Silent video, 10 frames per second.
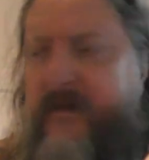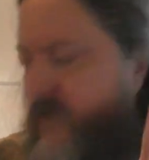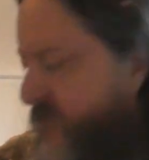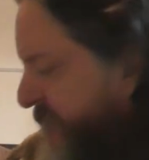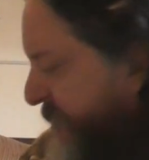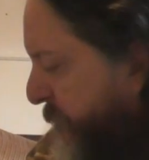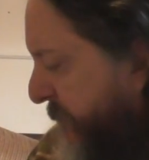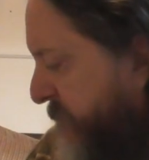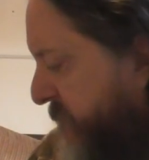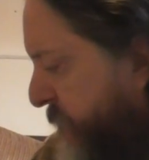to travel
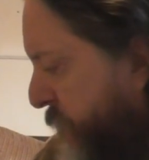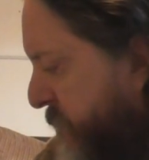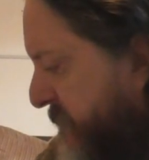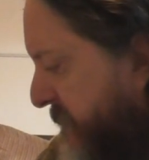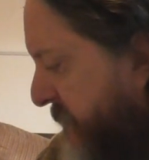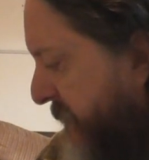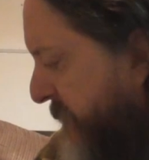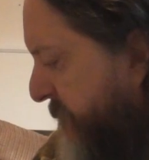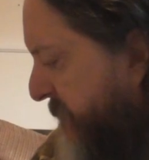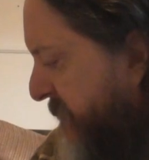backwards and forwards in
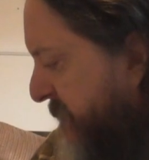time,